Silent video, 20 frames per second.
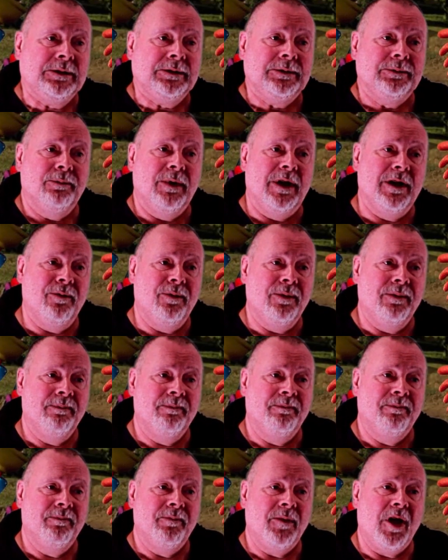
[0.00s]
Well,
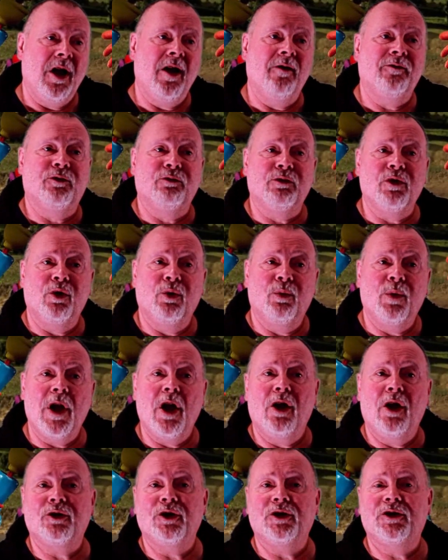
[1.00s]
after all, we
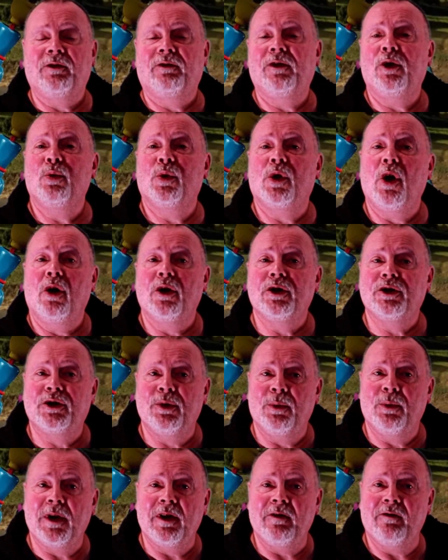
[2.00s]
are just a few guys
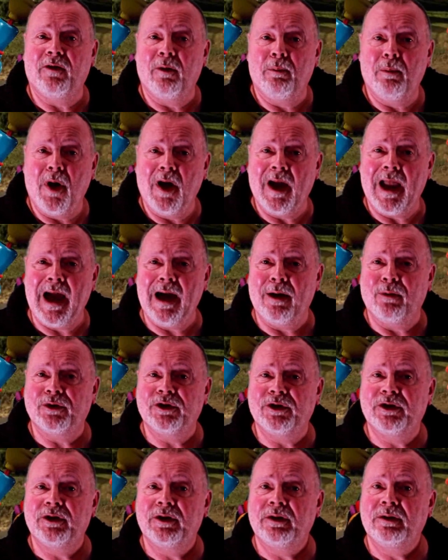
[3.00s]
doing it from my
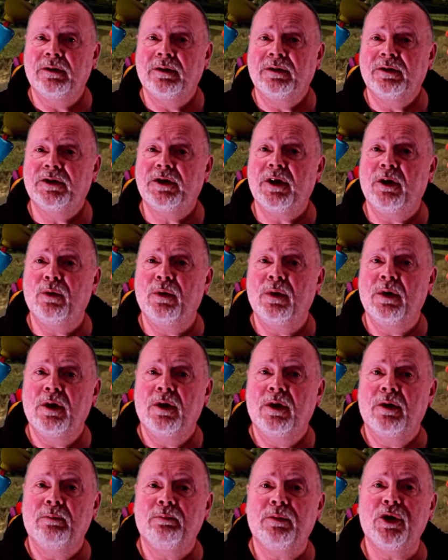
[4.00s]
house. So
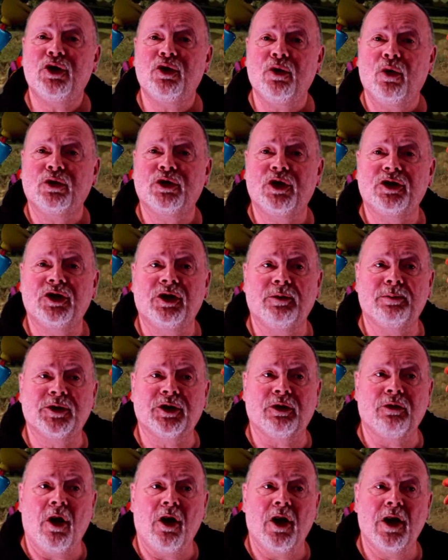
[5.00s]
be sure to
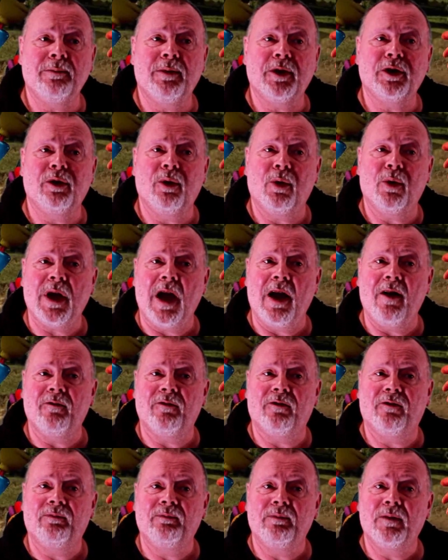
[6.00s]
subscribe and look out
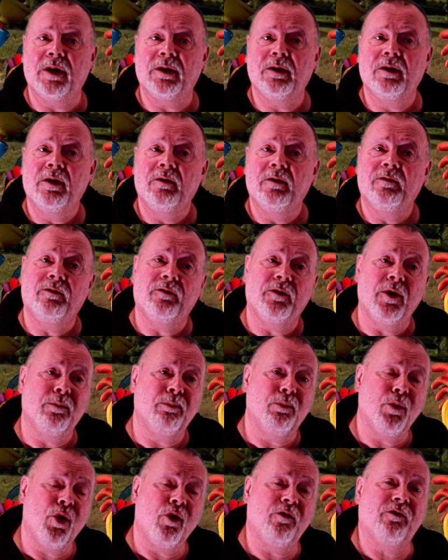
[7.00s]
for
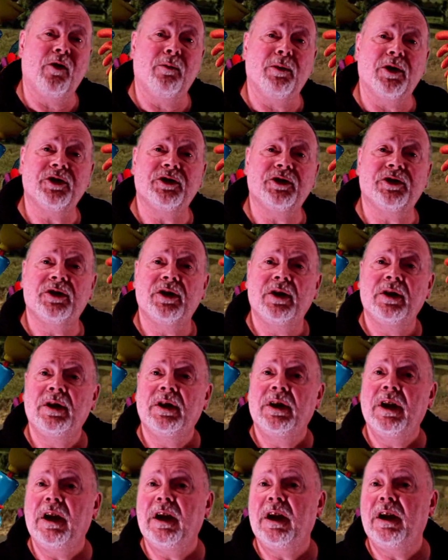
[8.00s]
more from us
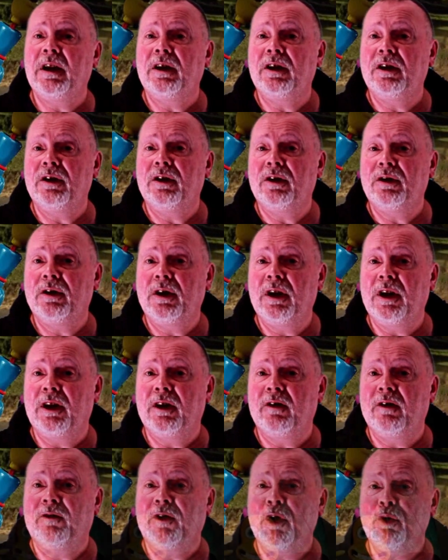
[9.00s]
in
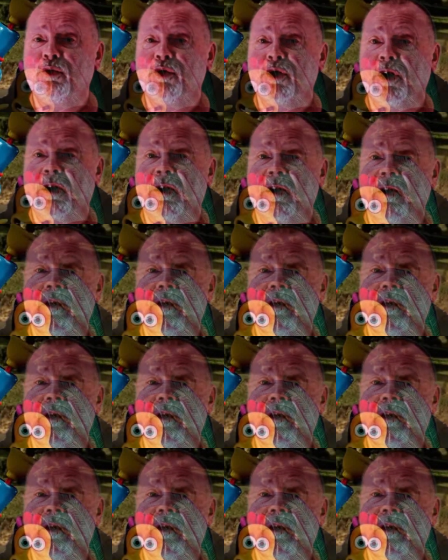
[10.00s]
the future.